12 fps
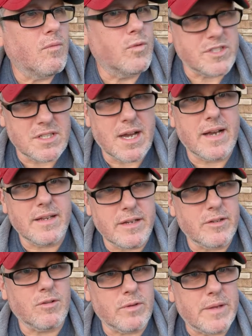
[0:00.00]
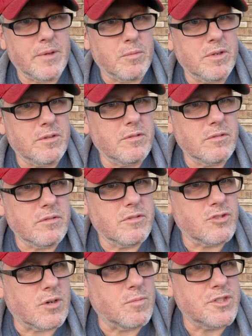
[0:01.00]
was nodding in agreement when
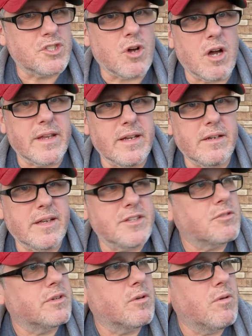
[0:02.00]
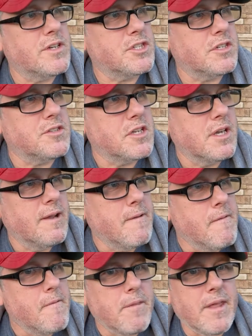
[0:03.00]
Trump was talking and answering questions.
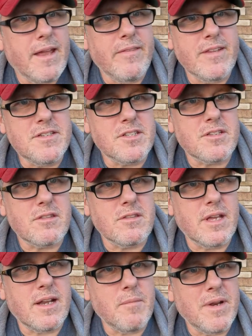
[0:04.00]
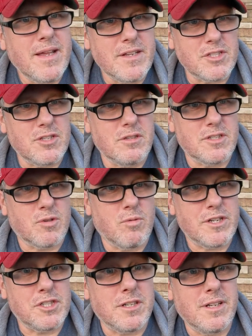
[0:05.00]
And I'm going to ask you this
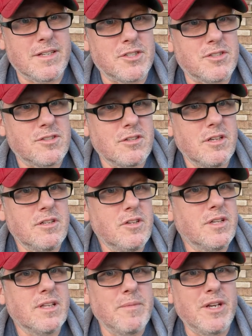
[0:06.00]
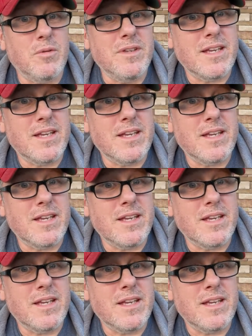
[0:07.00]
question. Yes, you can let me know